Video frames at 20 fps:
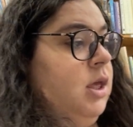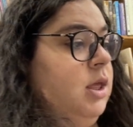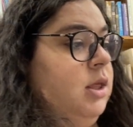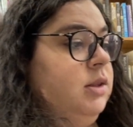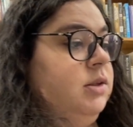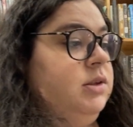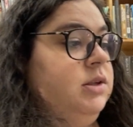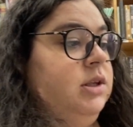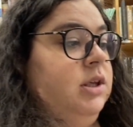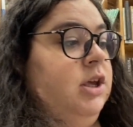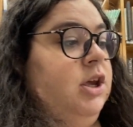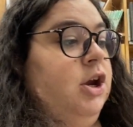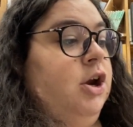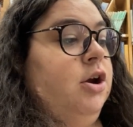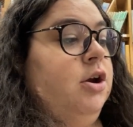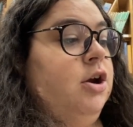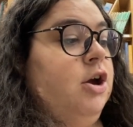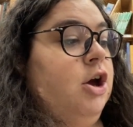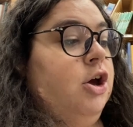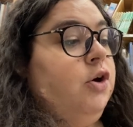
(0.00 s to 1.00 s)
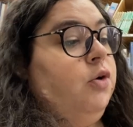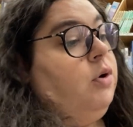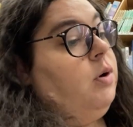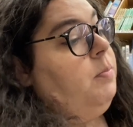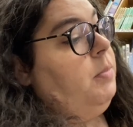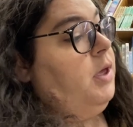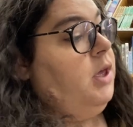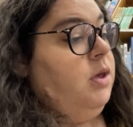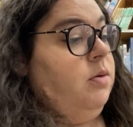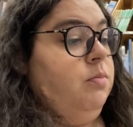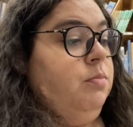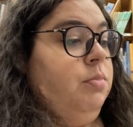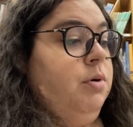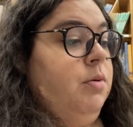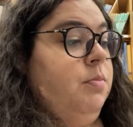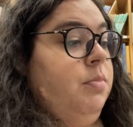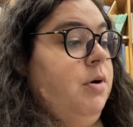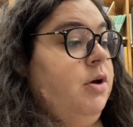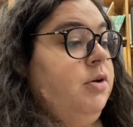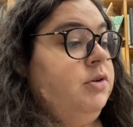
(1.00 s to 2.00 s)
see here. A gripping and
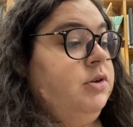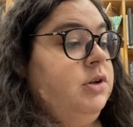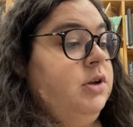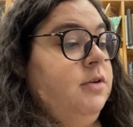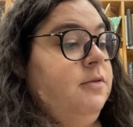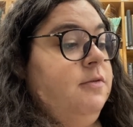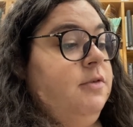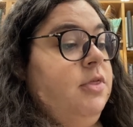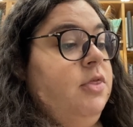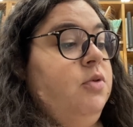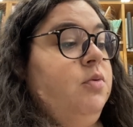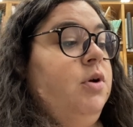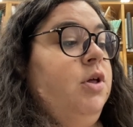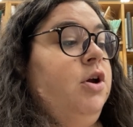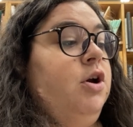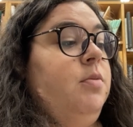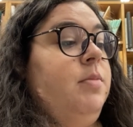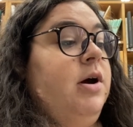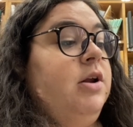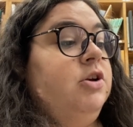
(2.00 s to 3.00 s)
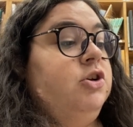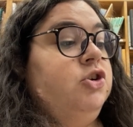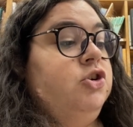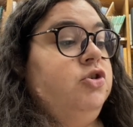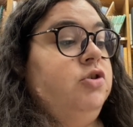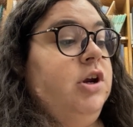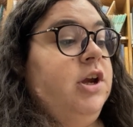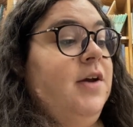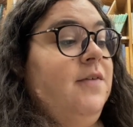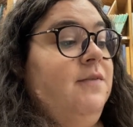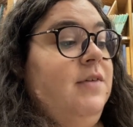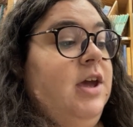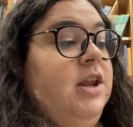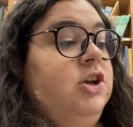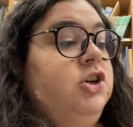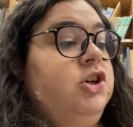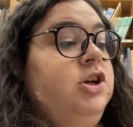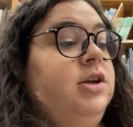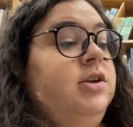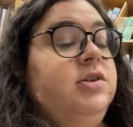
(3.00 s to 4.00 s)
propulsive thriller about a string of
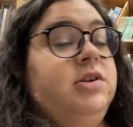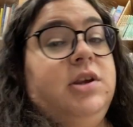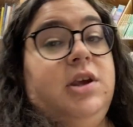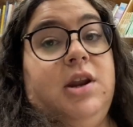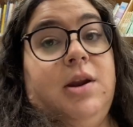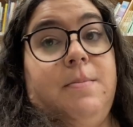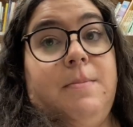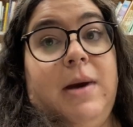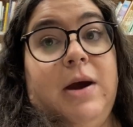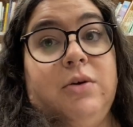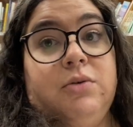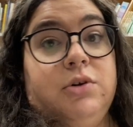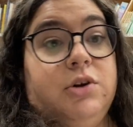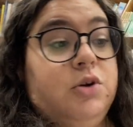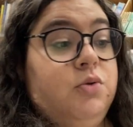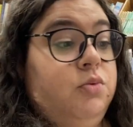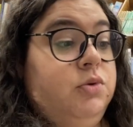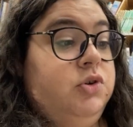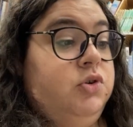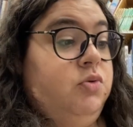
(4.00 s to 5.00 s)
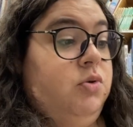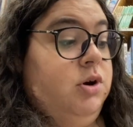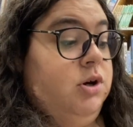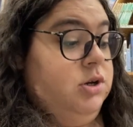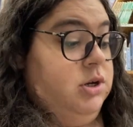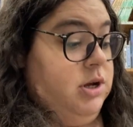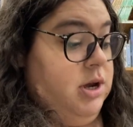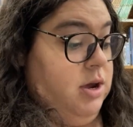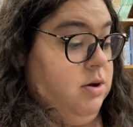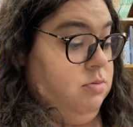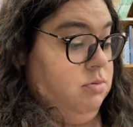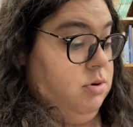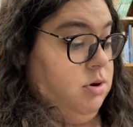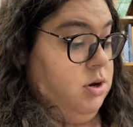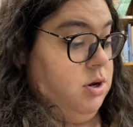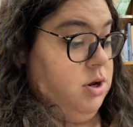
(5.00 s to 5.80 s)
vanishings in a mountain resort town.